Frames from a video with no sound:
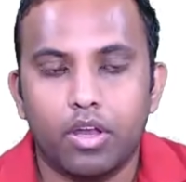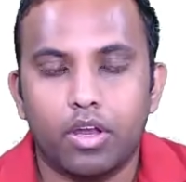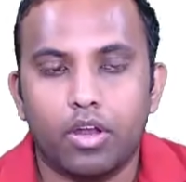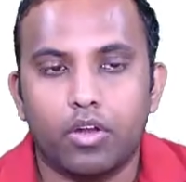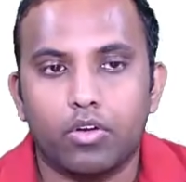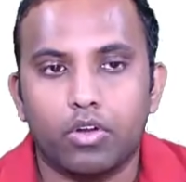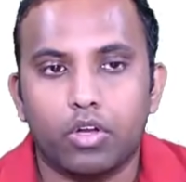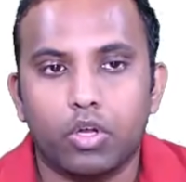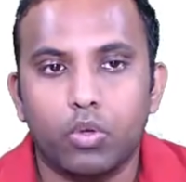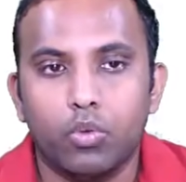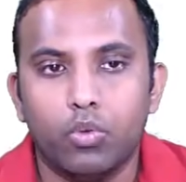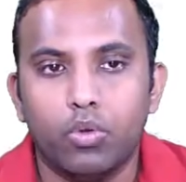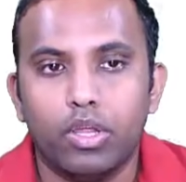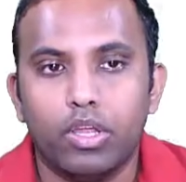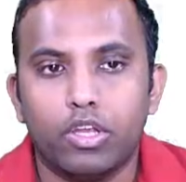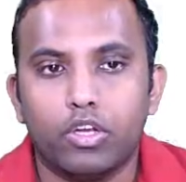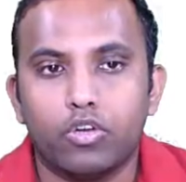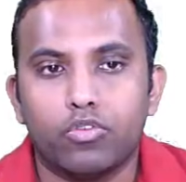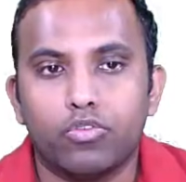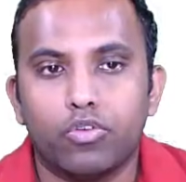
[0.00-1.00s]
Now 2
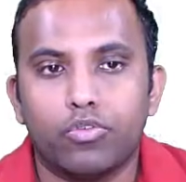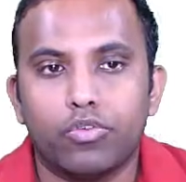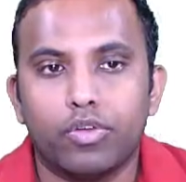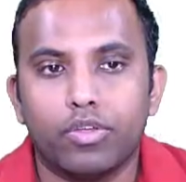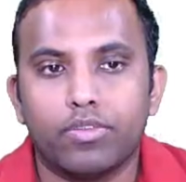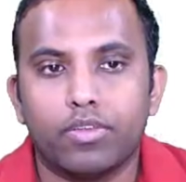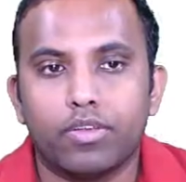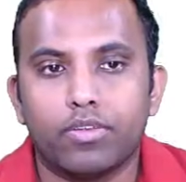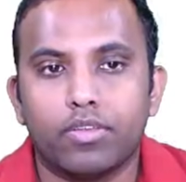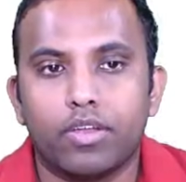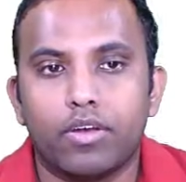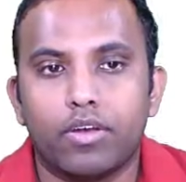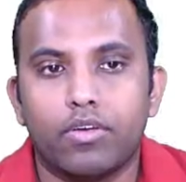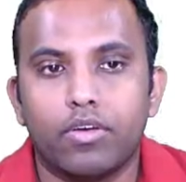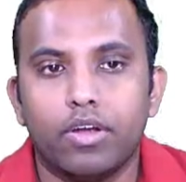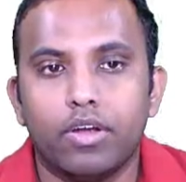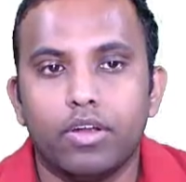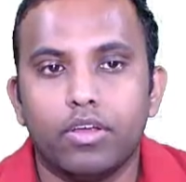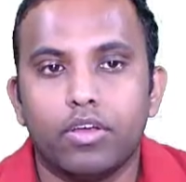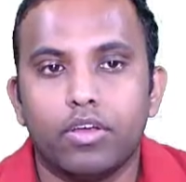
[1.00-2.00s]
raised to
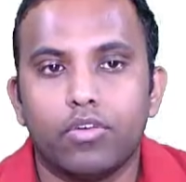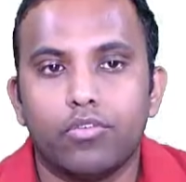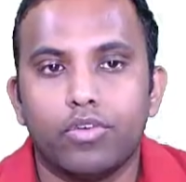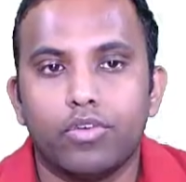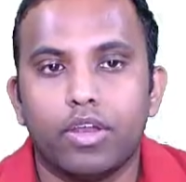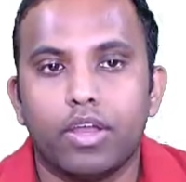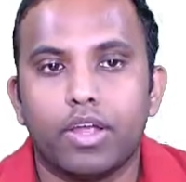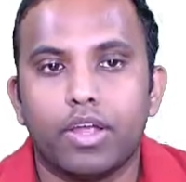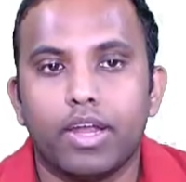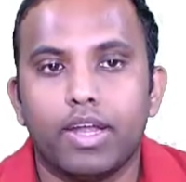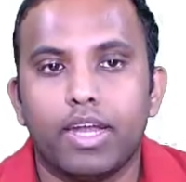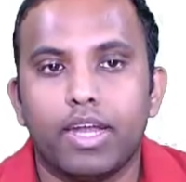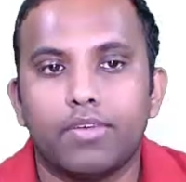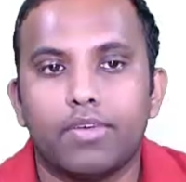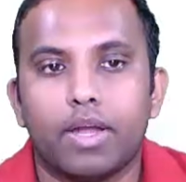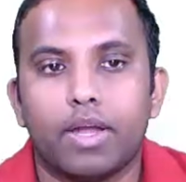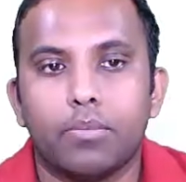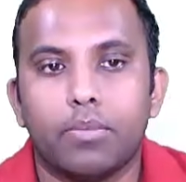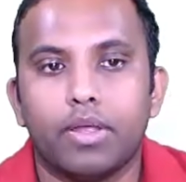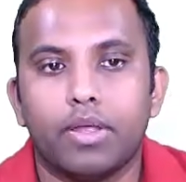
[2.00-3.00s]
5600 will again
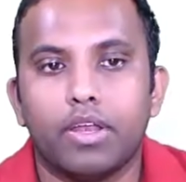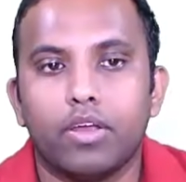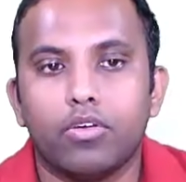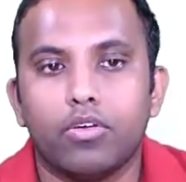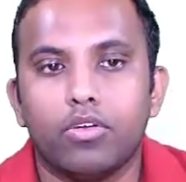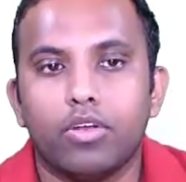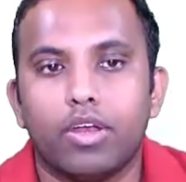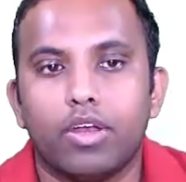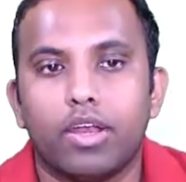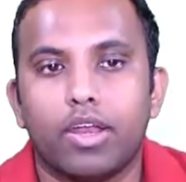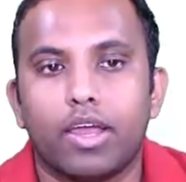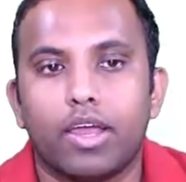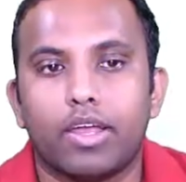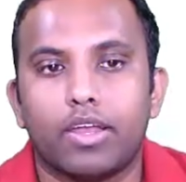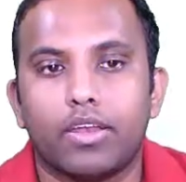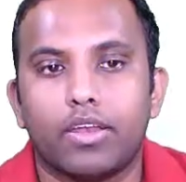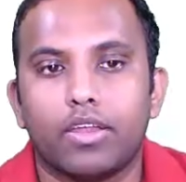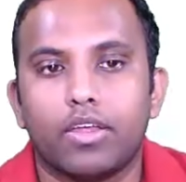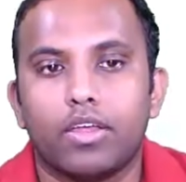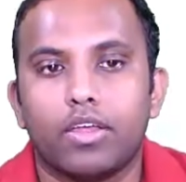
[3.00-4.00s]
divide by now 9.
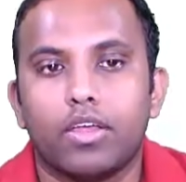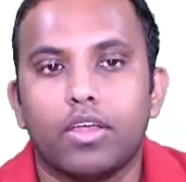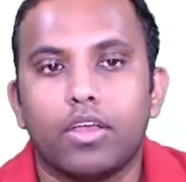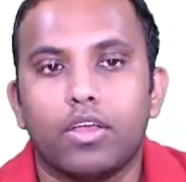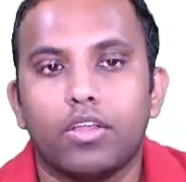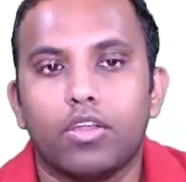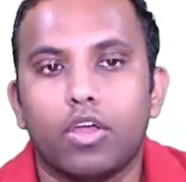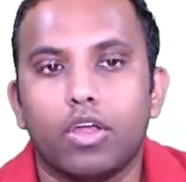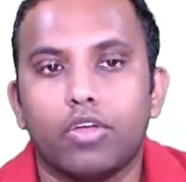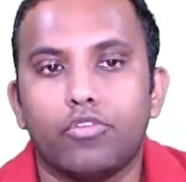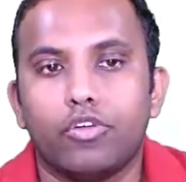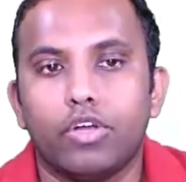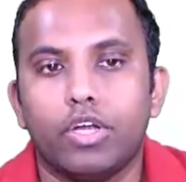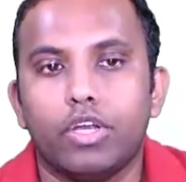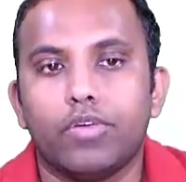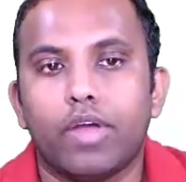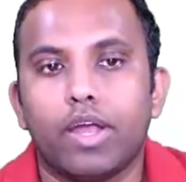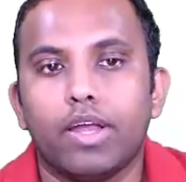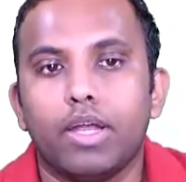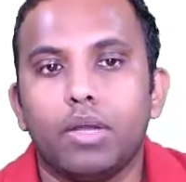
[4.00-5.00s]
If you
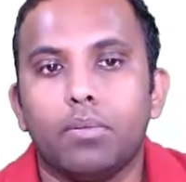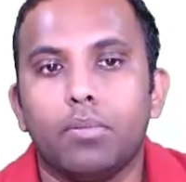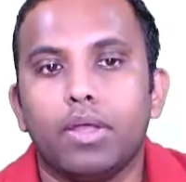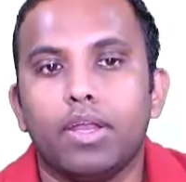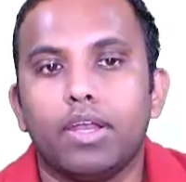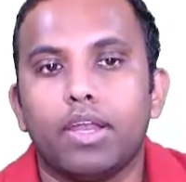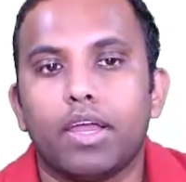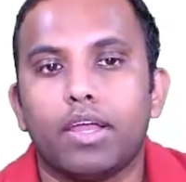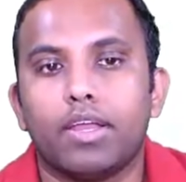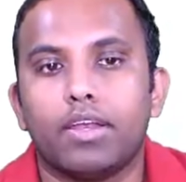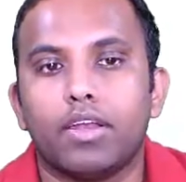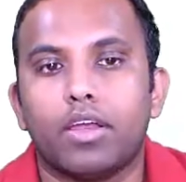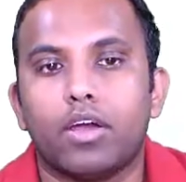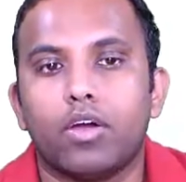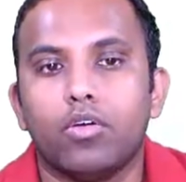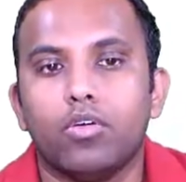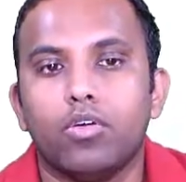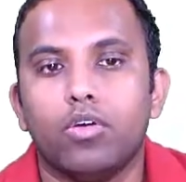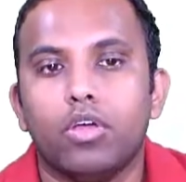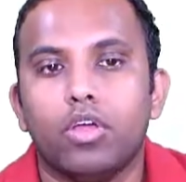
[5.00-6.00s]
divide it by 9
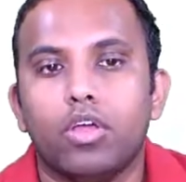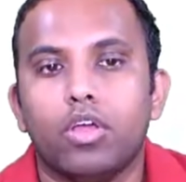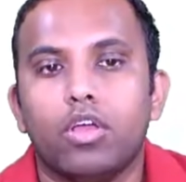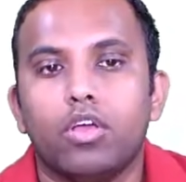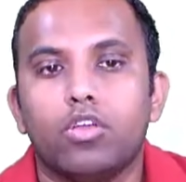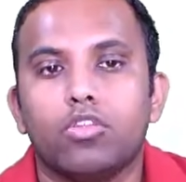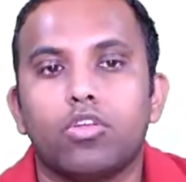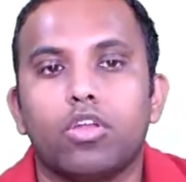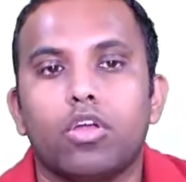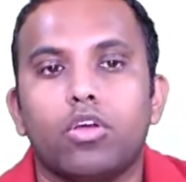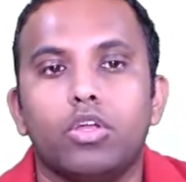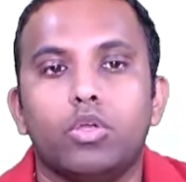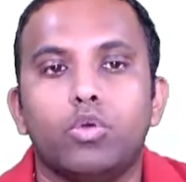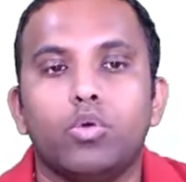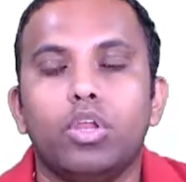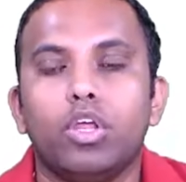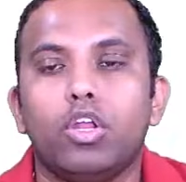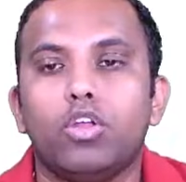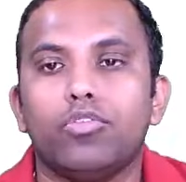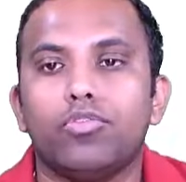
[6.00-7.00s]
now
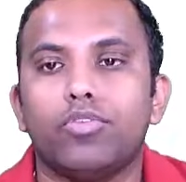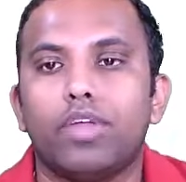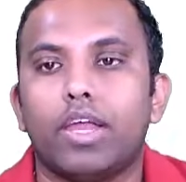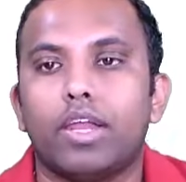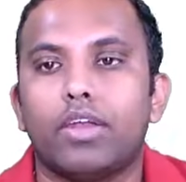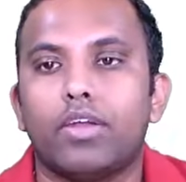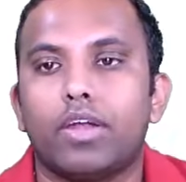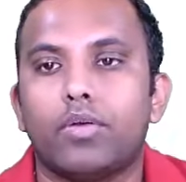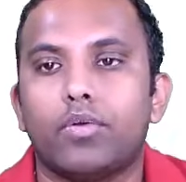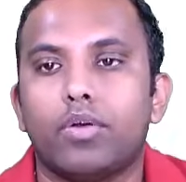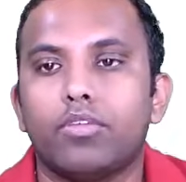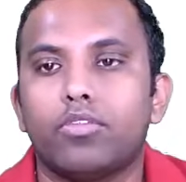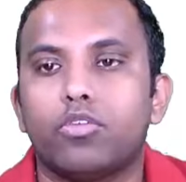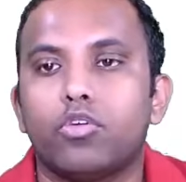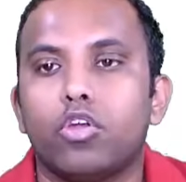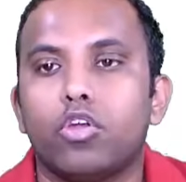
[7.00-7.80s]
Euler of 9, right? What is